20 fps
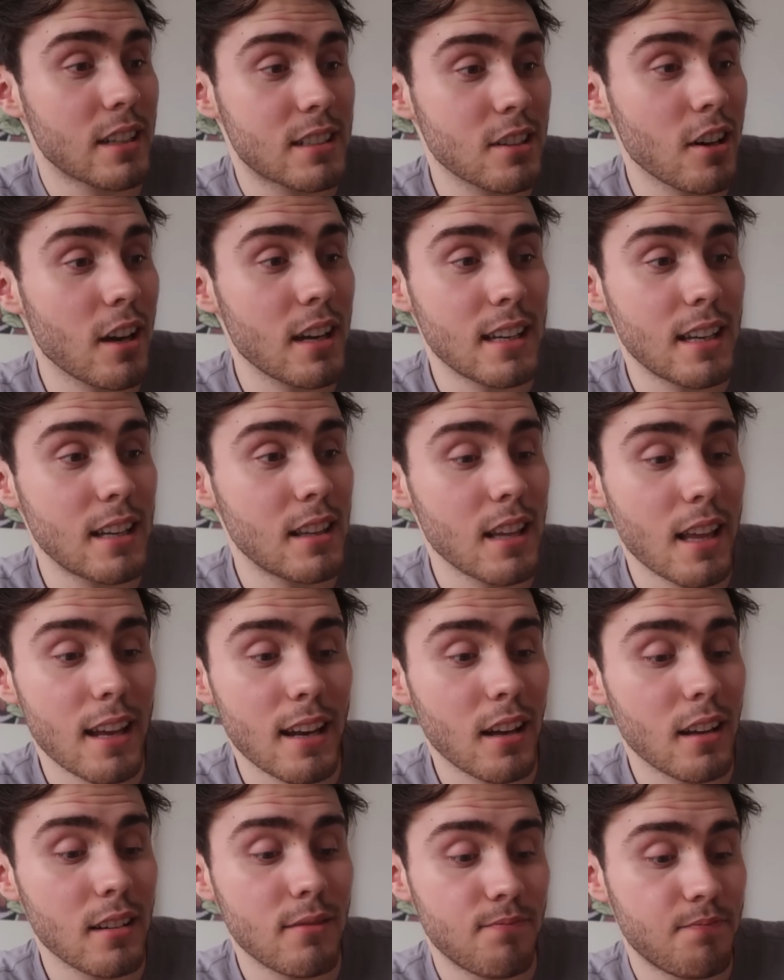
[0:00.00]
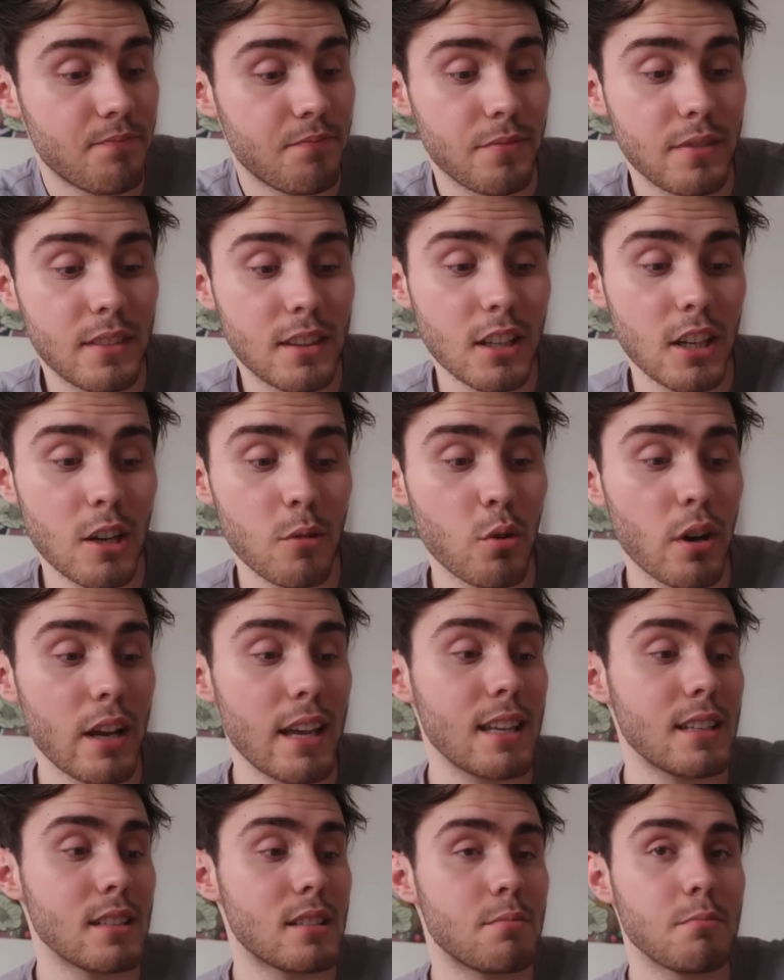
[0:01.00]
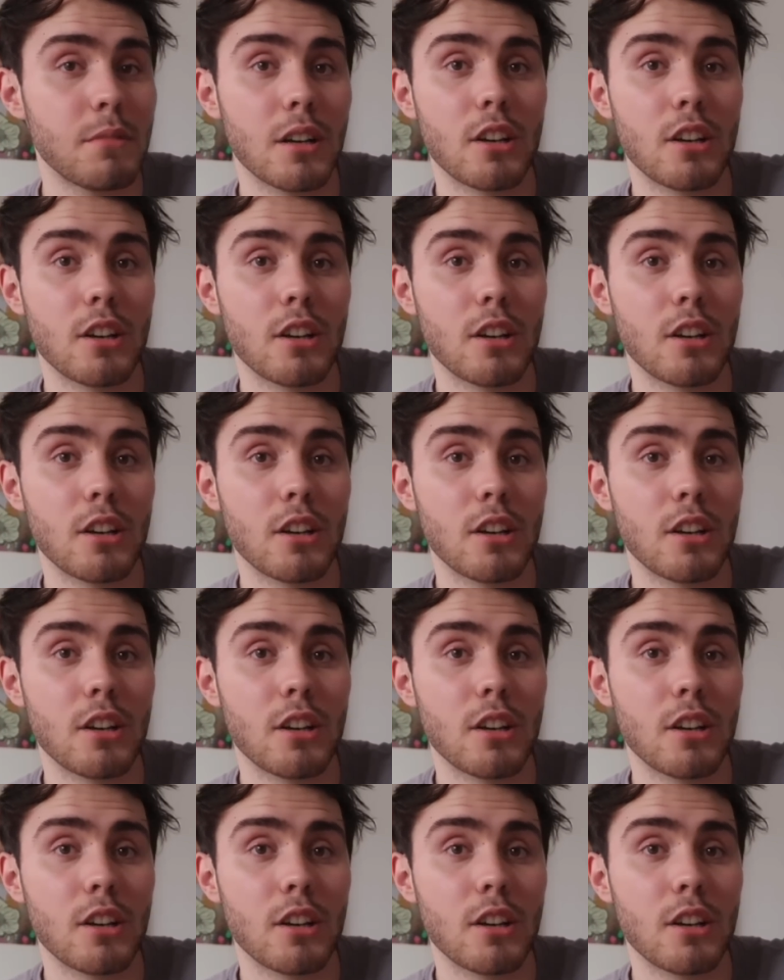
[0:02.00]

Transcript: exciting, then I don't know what is.